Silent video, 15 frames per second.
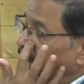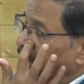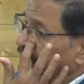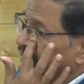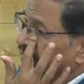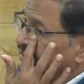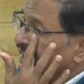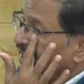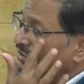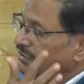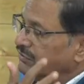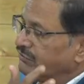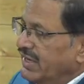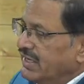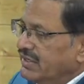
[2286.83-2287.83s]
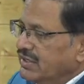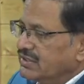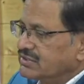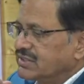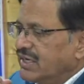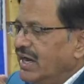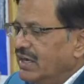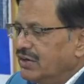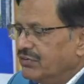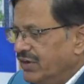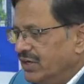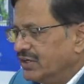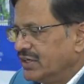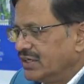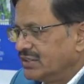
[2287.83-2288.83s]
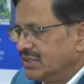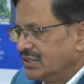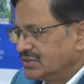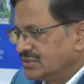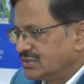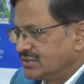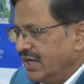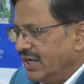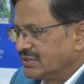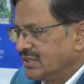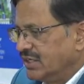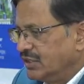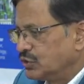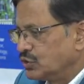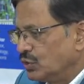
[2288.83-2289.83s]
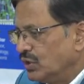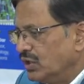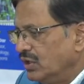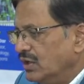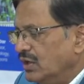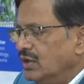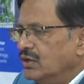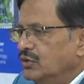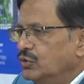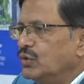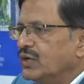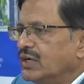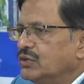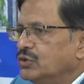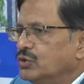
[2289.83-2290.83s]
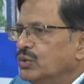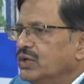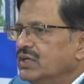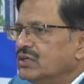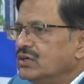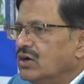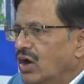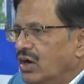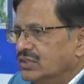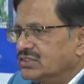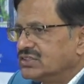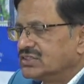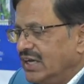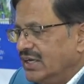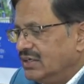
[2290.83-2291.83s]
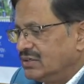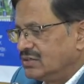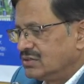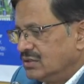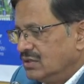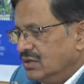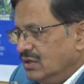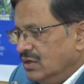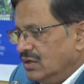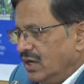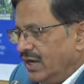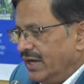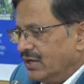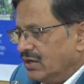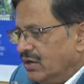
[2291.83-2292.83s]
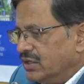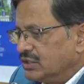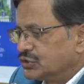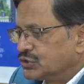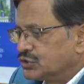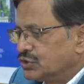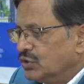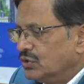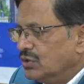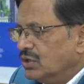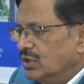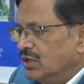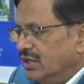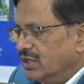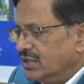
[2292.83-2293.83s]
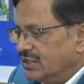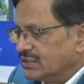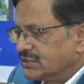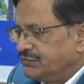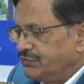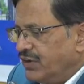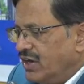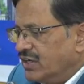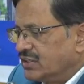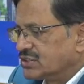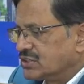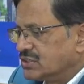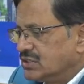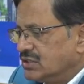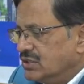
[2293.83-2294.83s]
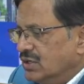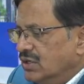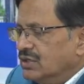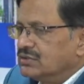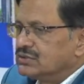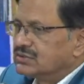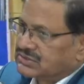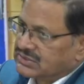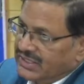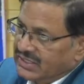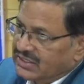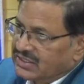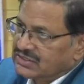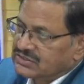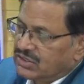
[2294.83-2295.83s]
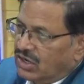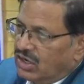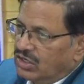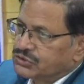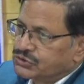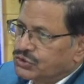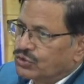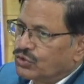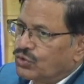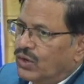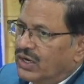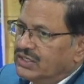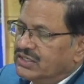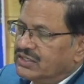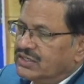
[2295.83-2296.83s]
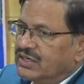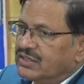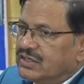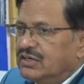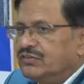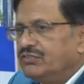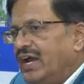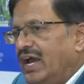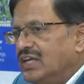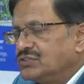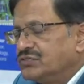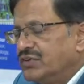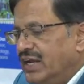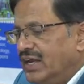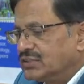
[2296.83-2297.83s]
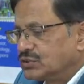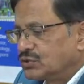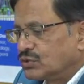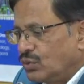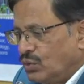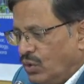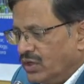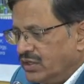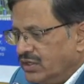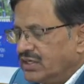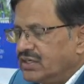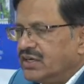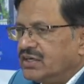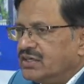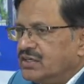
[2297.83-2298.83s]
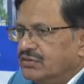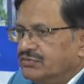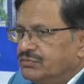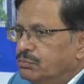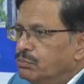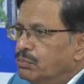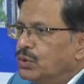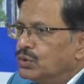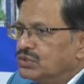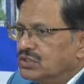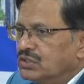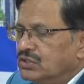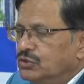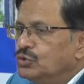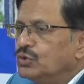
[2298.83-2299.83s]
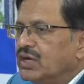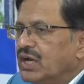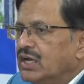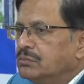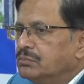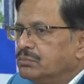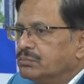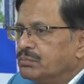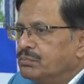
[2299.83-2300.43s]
These are the various advantages. As I told, you can do it on site, and also it is fast. It is also qualitative as well as quantitative, both. You can